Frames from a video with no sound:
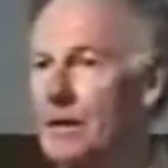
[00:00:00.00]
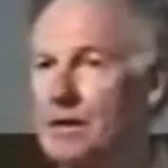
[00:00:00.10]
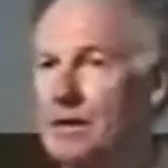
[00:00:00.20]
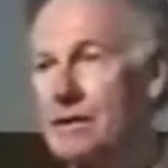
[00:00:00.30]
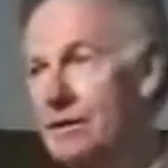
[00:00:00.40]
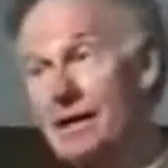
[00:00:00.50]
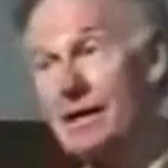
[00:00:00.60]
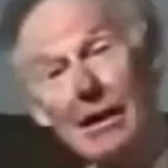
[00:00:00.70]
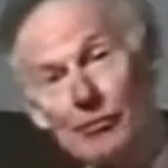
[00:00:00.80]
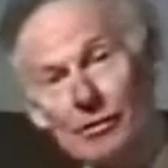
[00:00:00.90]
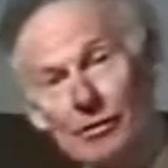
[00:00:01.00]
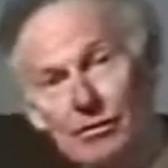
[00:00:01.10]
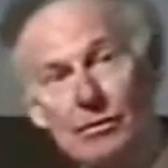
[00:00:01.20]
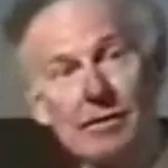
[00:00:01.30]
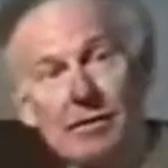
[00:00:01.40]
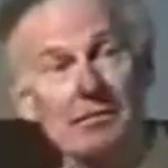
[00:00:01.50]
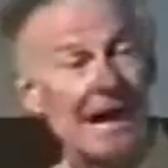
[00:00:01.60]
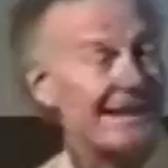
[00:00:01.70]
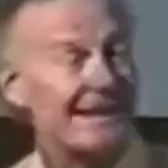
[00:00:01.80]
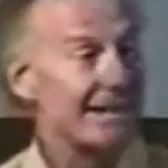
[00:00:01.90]
This is counterintuitive.
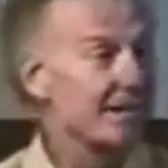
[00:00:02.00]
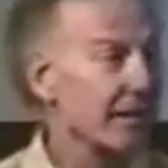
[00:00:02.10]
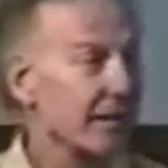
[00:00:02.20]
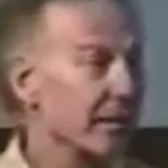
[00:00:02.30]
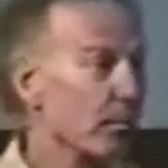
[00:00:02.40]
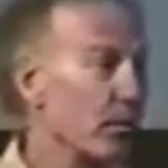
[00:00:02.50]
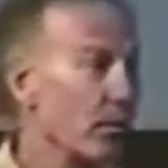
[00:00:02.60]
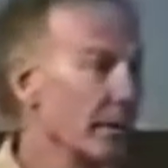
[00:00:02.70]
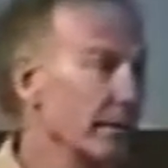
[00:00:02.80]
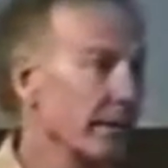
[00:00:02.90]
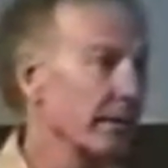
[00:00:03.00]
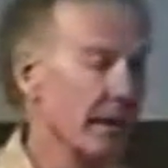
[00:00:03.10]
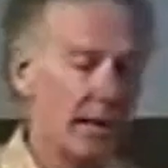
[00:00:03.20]
I think it's very important.